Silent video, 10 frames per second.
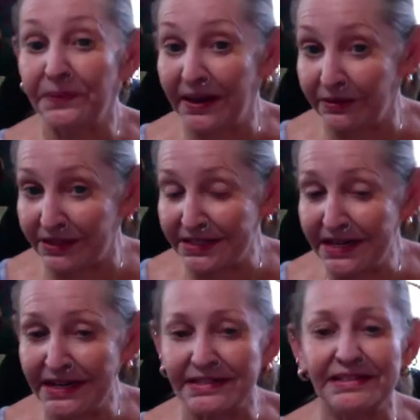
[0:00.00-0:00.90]

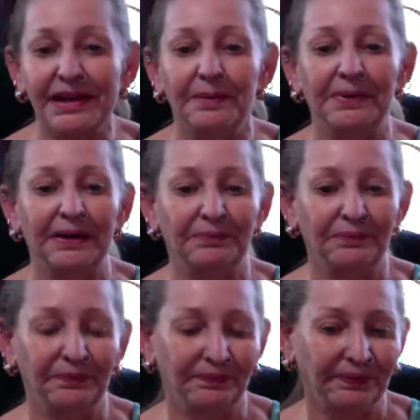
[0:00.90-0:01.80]
Guarantee it's coming.
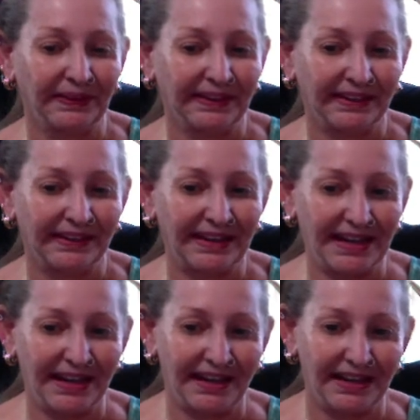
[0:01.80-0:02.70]

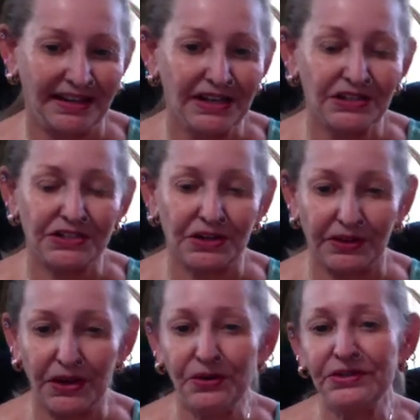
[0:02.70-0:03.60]
Okay? So
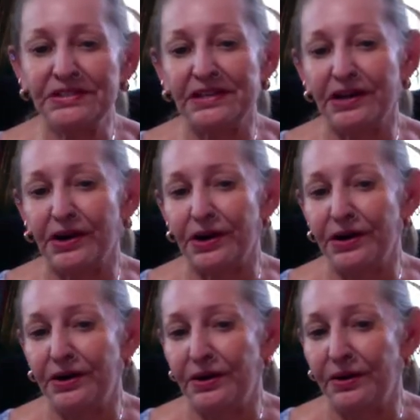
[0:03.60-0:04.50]
those that are
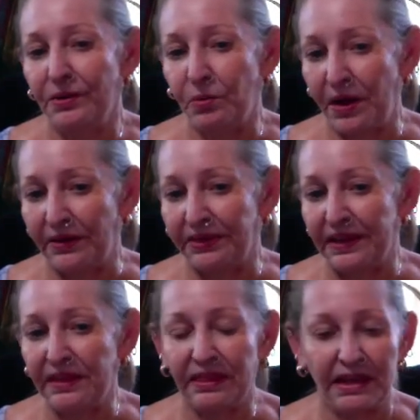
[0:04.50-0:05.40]

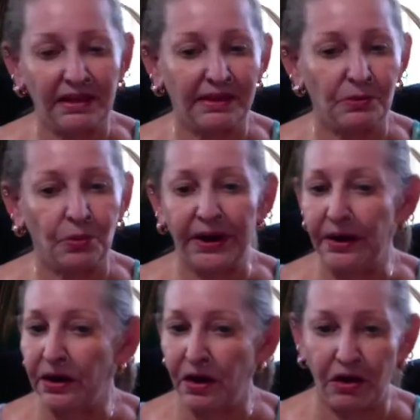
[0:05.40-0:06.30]
wealthy think that we
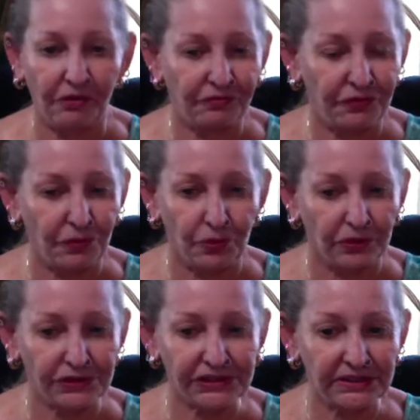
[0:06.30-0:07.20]
are all
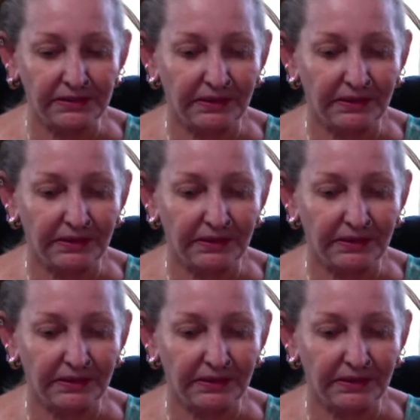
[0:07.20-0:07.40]
fools.